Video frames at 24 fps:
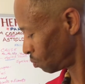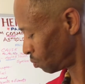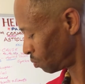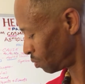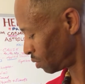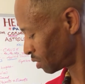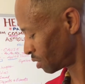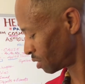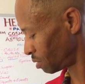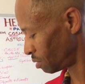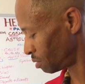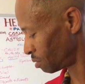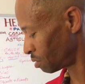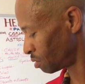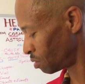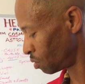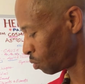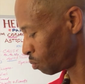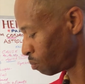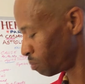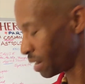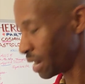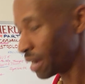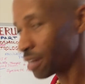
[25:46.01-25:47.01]
we can
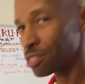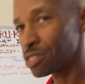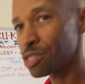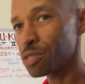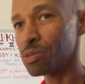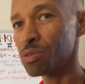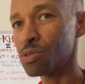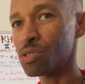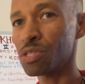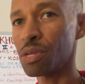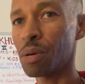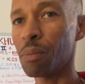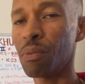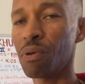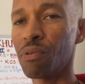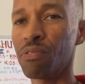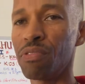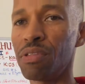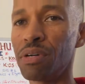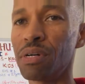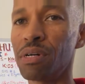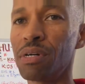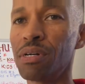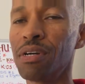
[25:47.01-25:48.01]
go back to some
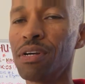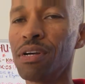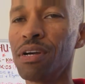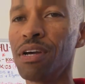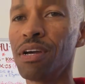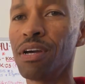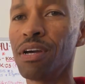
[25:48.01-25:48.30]
of the